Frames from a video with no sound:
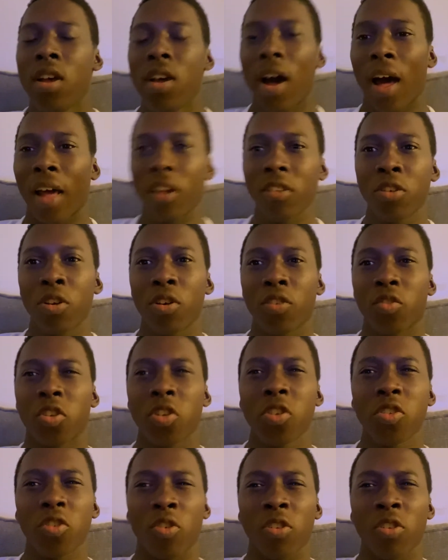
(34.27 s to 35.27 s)
I don't know if
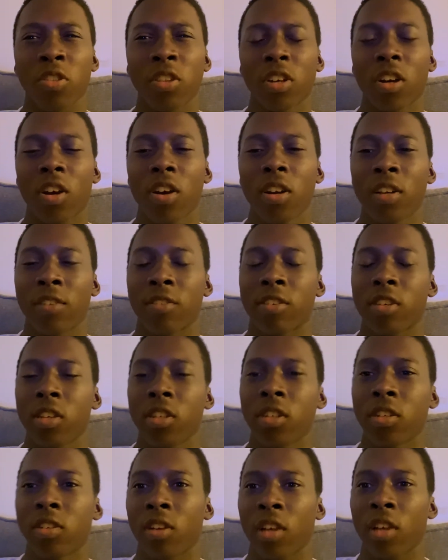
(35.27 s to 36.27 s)
she's on the card. I've
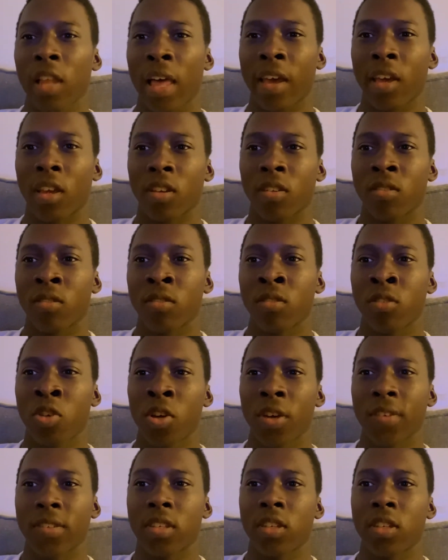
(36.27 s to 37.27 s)
seen her like
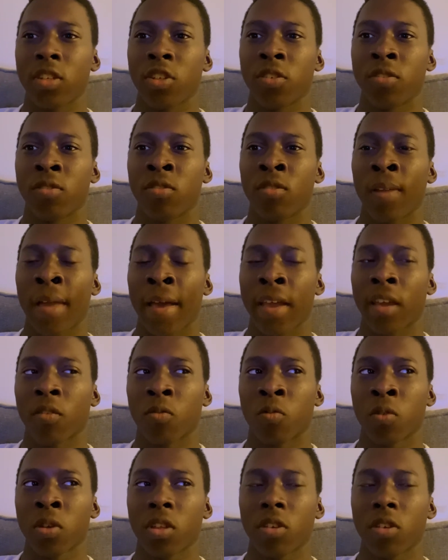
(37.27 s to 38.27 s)
UFC, like
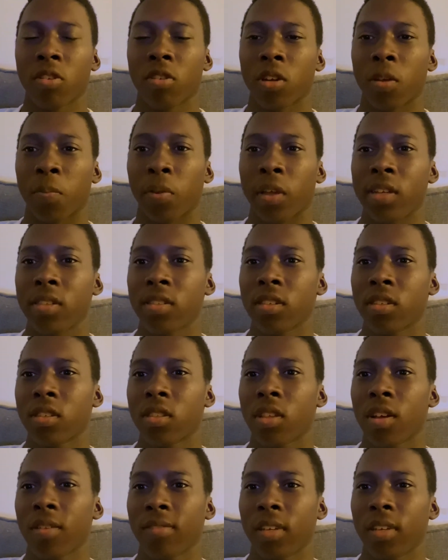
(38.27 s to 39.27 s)
with her in the planes and
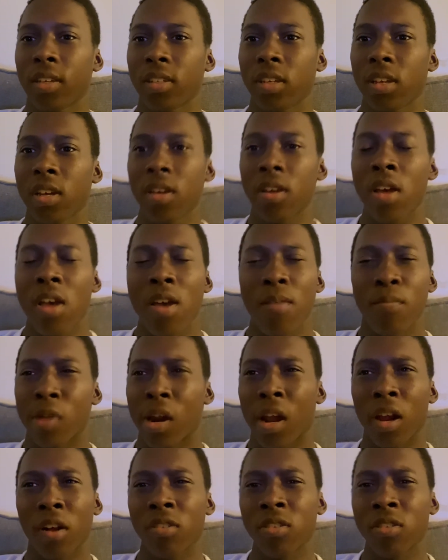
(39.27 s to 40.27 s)
stuff like that,
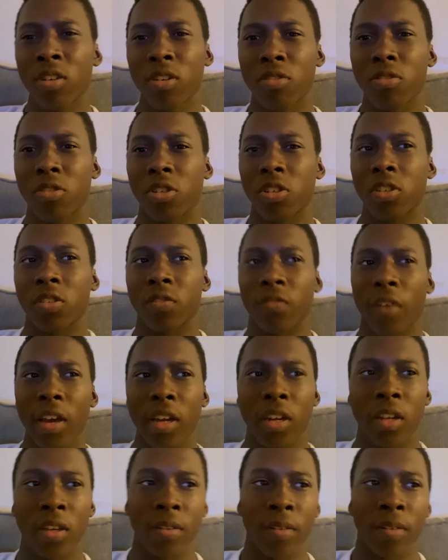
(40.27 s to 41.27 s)
but I don't know who she's
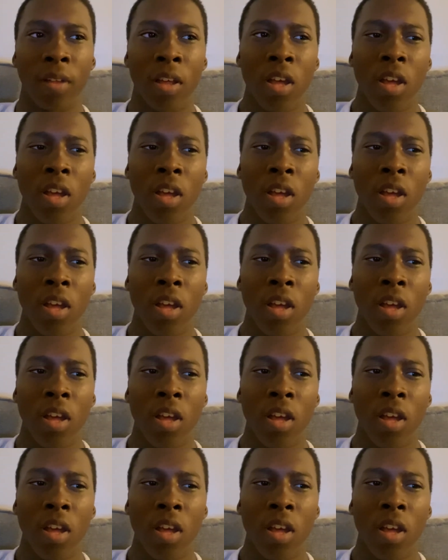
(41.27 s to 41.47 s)
fighting.